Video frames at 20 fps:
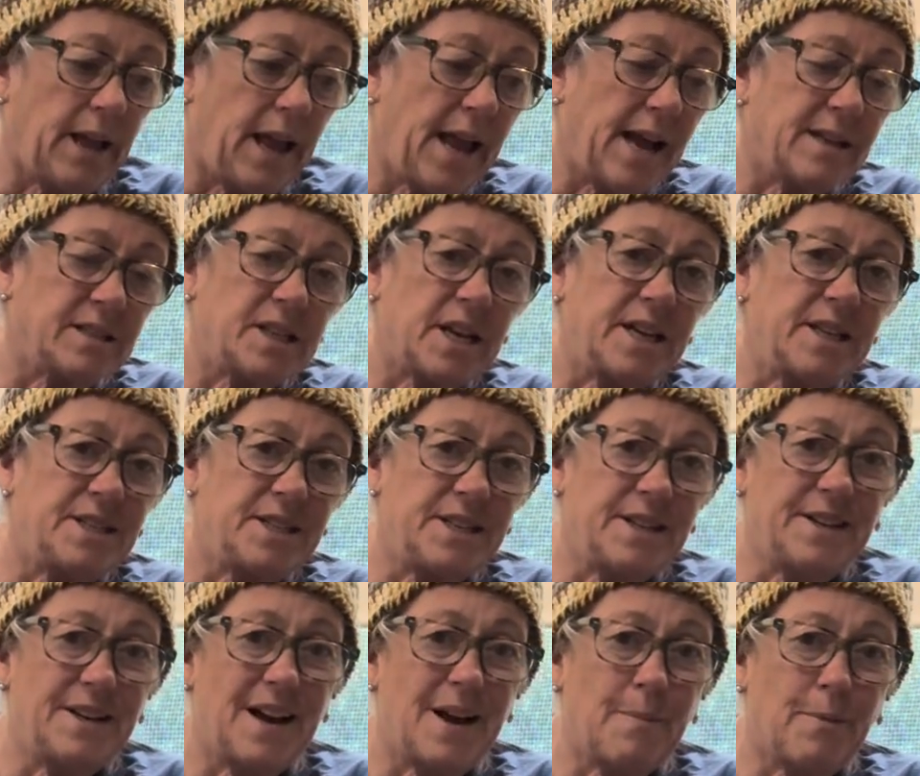as I
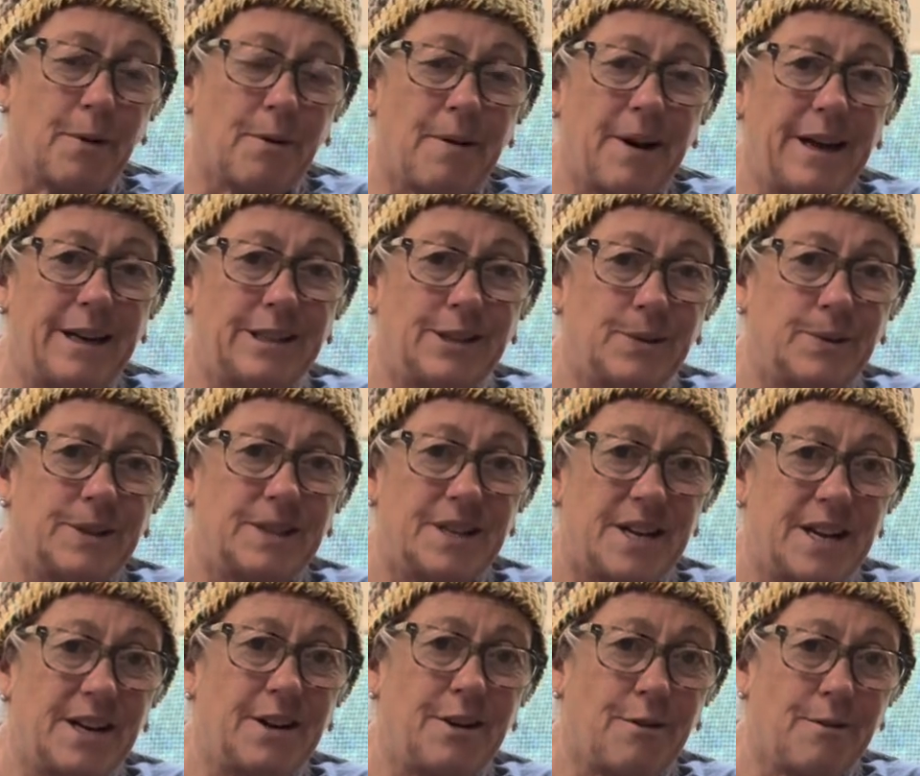did upgrade to a
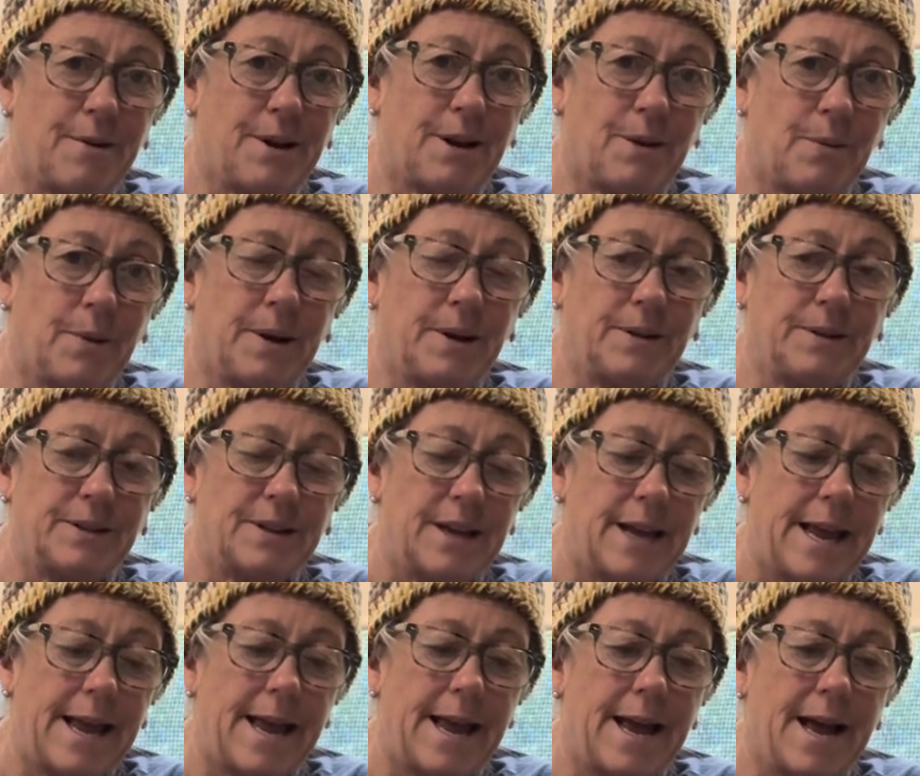10-degree quilt.
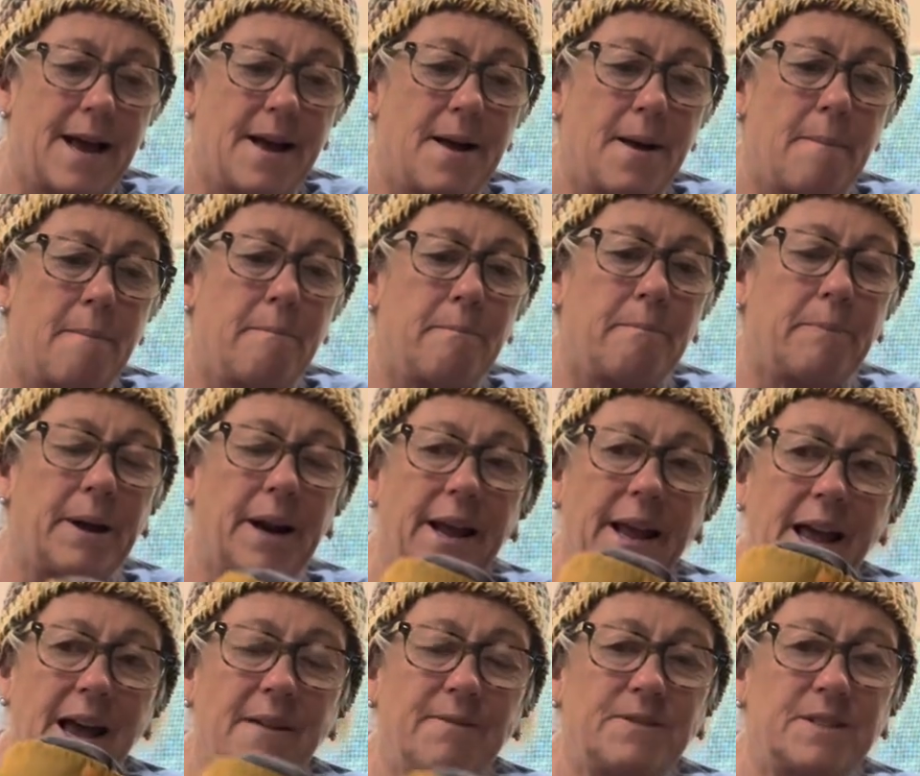But I
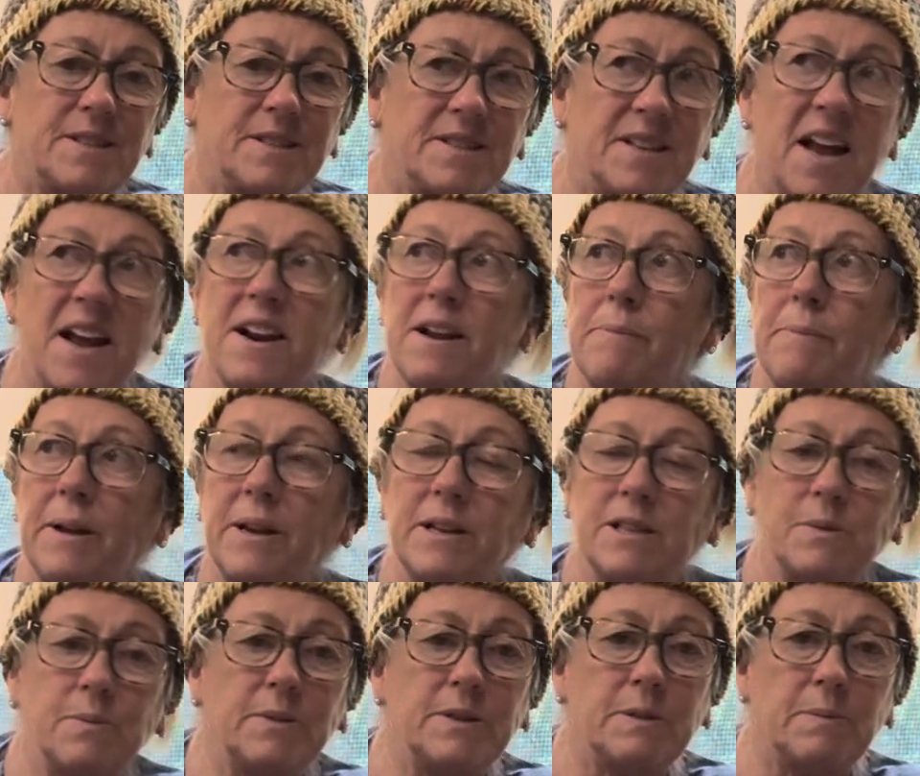have decided,
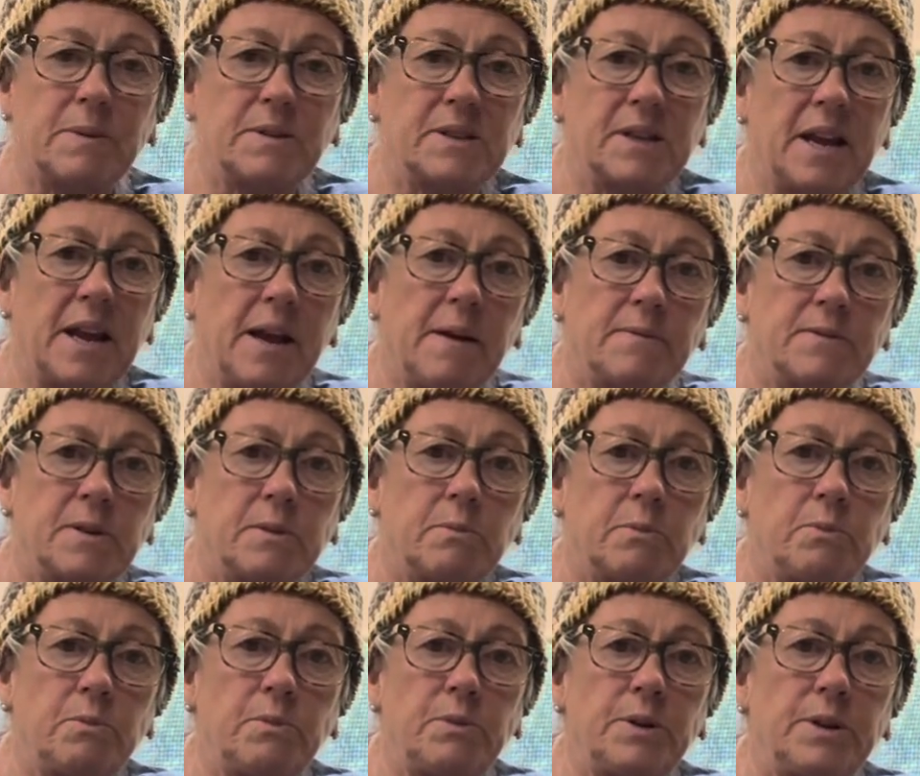because we're supposed to have
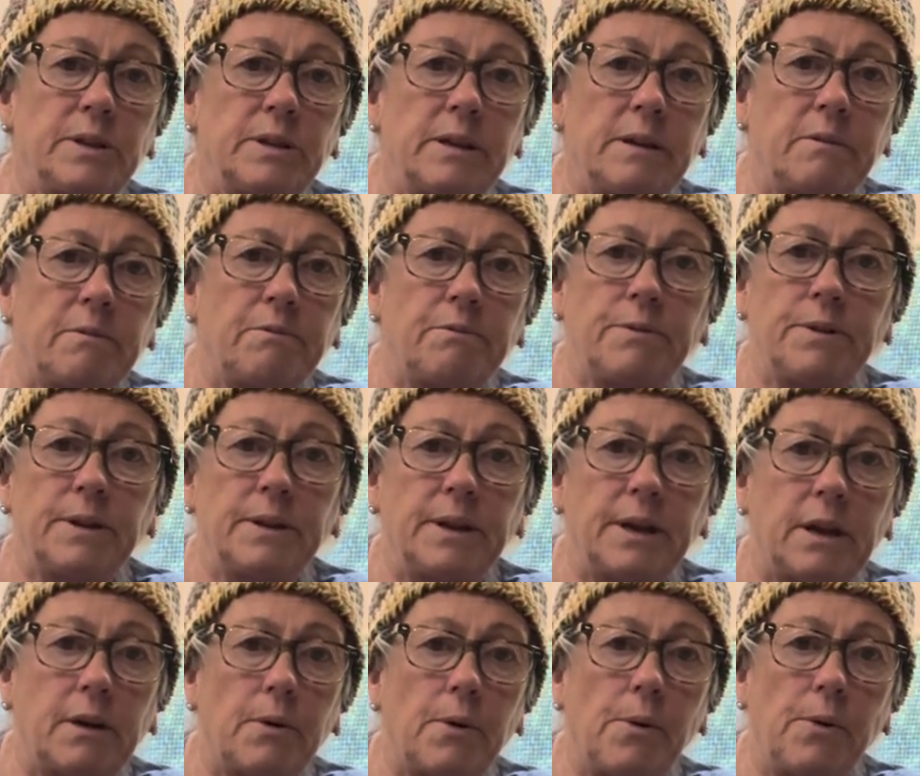some really,
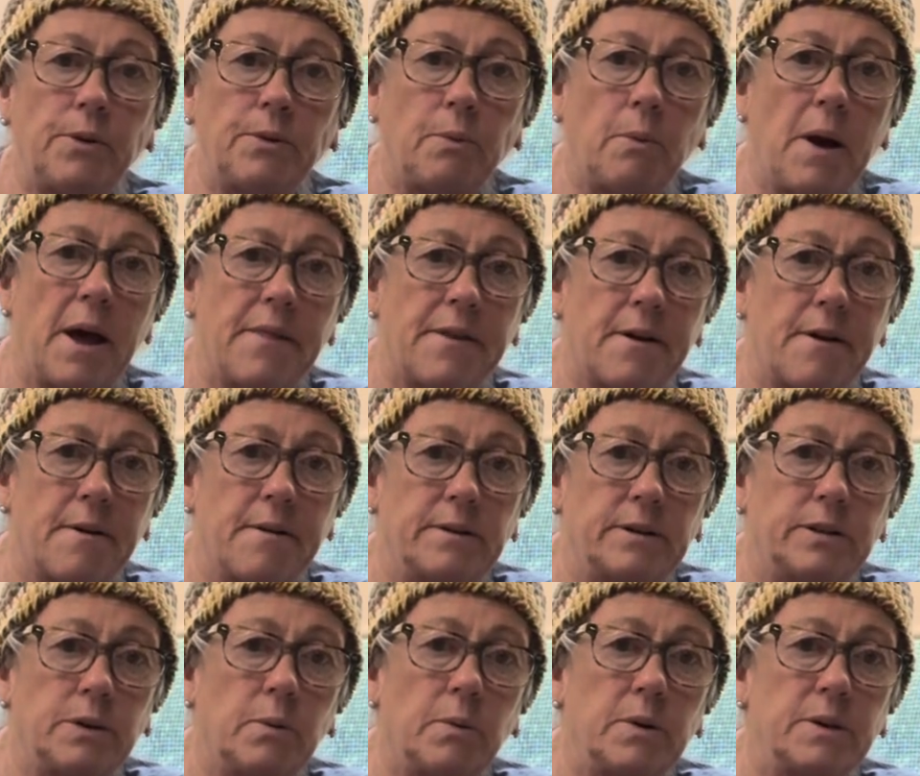really cold weather
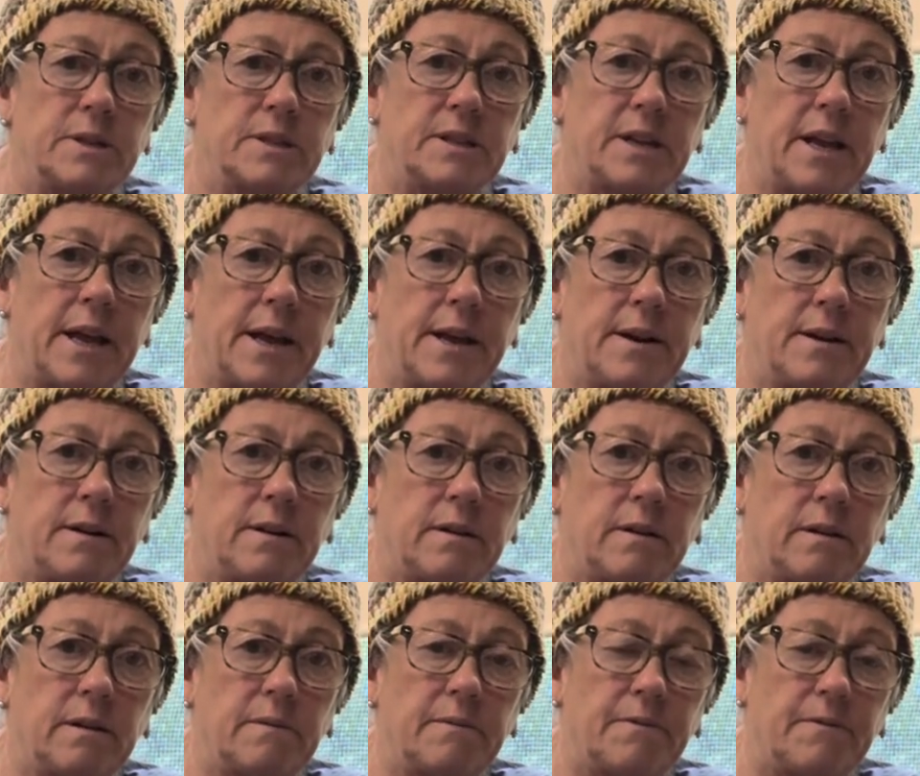towards the end
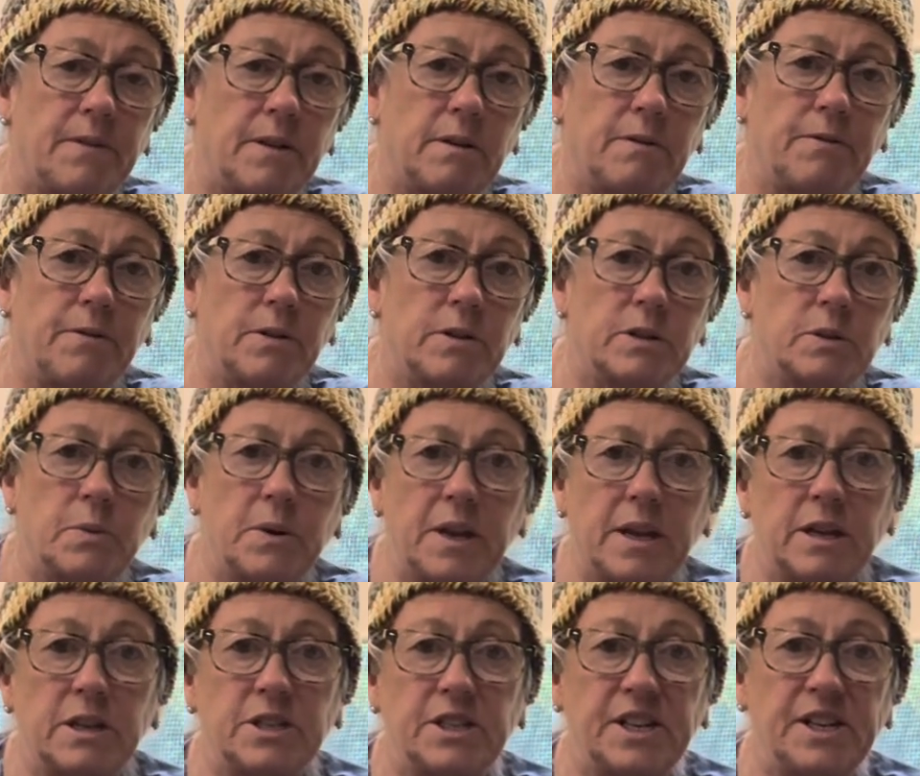of the first week
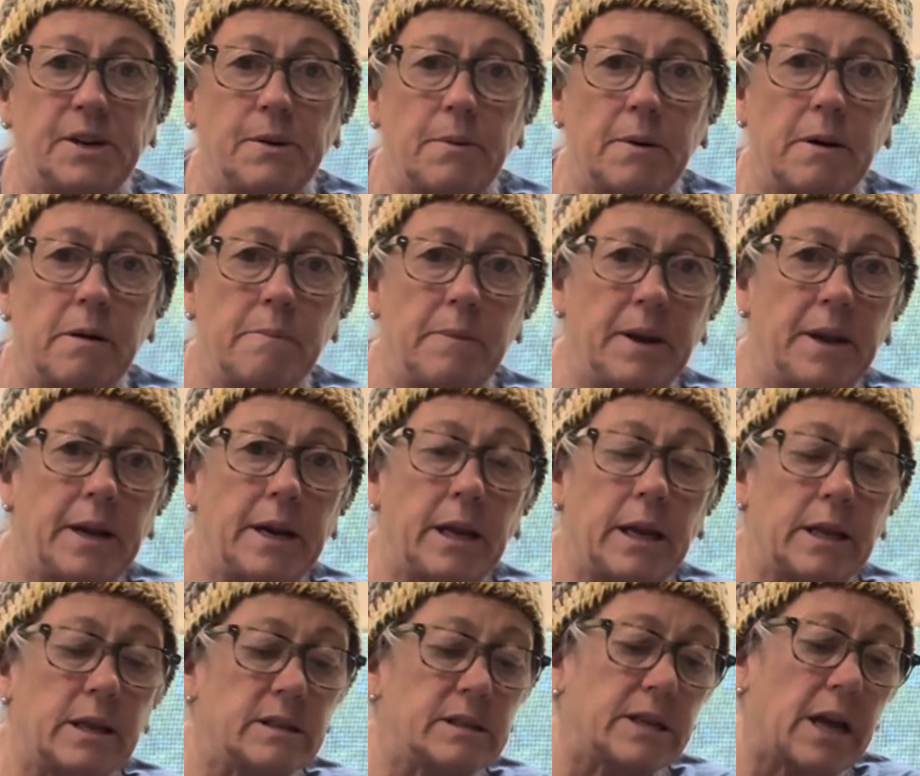in January, beginning
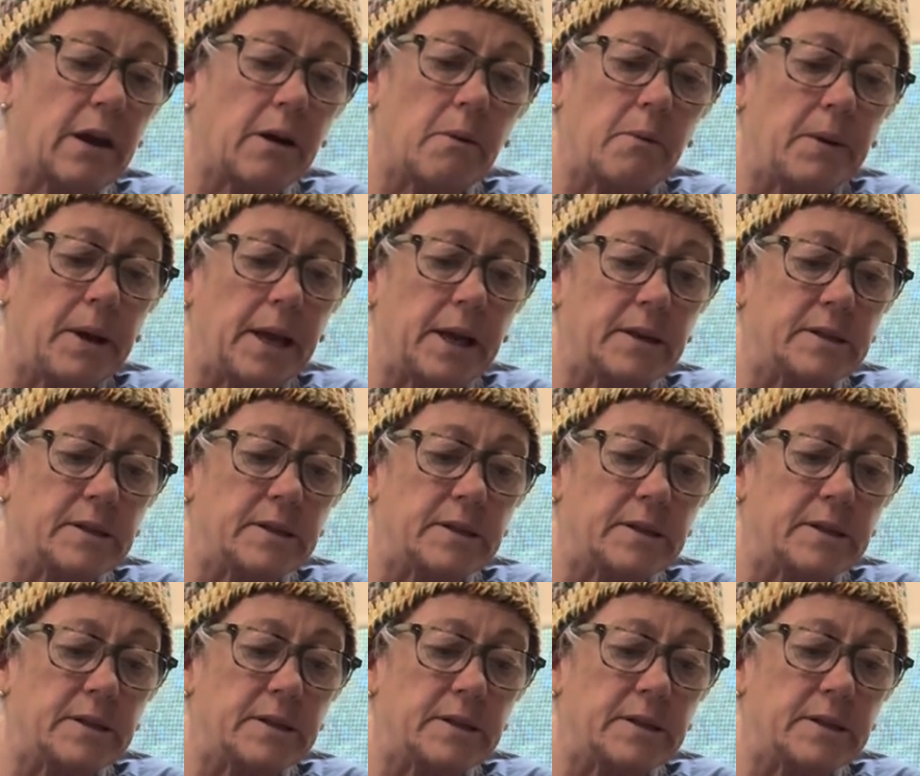of the second week.